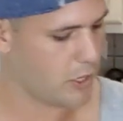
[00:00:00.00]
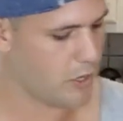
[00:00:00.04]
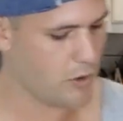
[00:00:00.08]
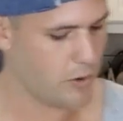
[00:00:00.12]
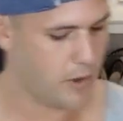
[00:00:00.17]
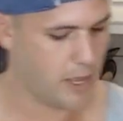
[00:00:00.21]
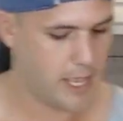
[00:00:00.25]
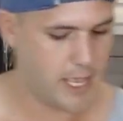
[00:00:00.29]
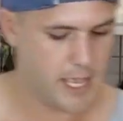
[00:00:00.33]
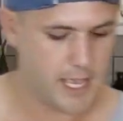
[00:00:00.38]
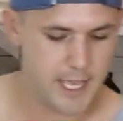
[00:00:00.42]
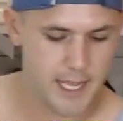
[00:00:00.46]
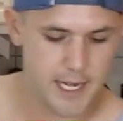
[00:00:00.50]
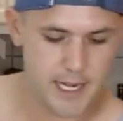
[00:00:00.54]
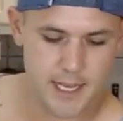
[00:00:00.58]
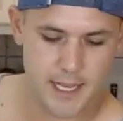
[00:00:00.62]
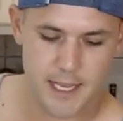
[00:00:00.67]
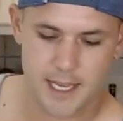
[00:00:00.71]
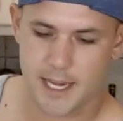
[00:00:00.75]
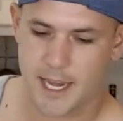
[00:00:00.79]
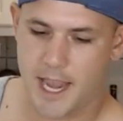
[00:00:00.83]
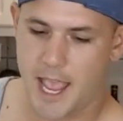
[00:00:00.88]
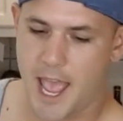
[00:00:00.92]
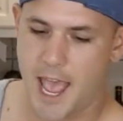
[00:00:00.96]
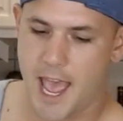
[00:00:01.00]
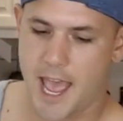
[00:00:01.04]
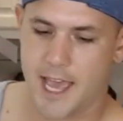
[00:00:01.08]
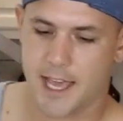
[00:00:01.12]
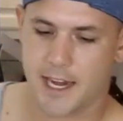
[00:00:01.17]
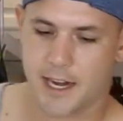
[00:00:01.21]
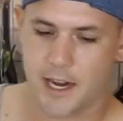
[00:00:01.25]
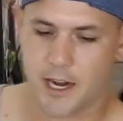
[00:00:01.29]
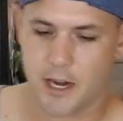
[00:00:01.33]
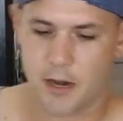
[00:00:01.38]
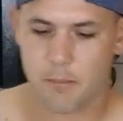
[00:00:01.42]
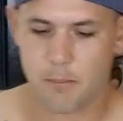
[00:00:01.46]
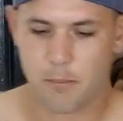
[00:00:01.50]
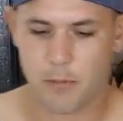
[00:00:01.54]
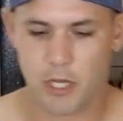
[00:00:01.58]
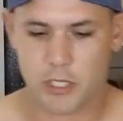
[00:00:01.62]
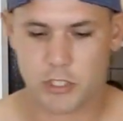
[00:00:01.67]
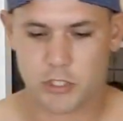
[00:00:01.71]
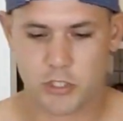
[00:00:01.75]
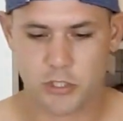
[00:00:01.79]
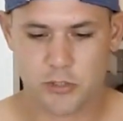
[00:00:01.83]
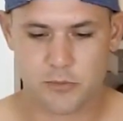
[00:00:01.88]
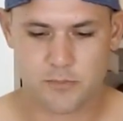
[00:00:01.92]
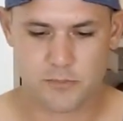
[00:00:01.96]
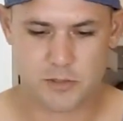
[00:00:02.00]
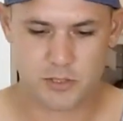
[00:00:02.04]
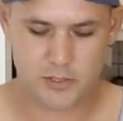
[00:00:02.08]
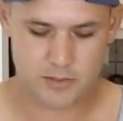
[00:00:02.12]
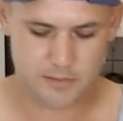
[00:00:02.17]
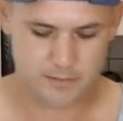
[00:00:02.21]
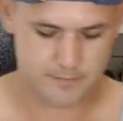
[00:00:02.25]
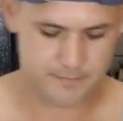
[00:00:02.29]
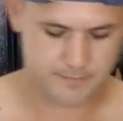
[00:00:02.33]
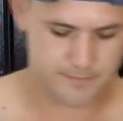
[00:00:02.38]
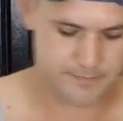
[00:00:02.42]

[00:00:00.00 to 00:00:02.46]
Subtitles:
go ahead and add our mushrooms,